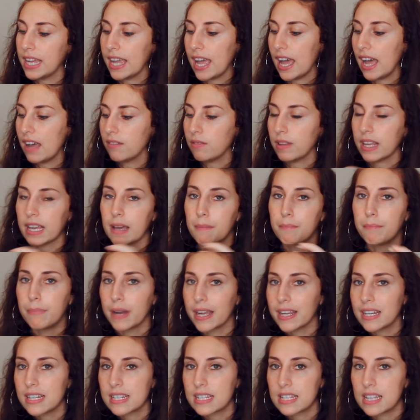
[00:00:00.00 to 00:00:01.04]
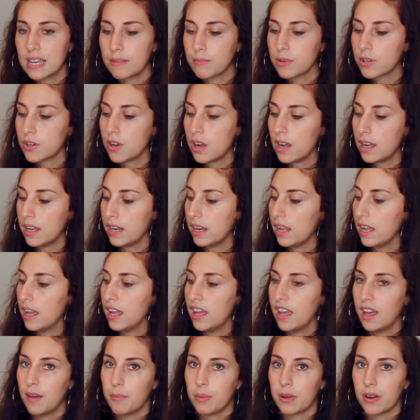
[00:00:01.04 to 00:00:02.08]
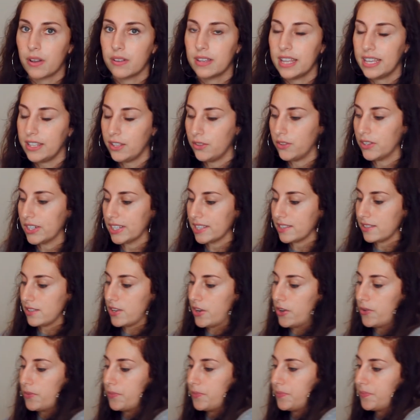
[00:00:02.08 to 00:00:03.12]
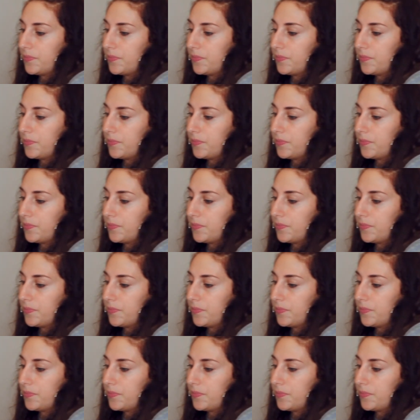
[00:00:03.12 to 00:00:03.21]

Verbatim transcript: they have like a bite to them or not, but I'll let you guys know.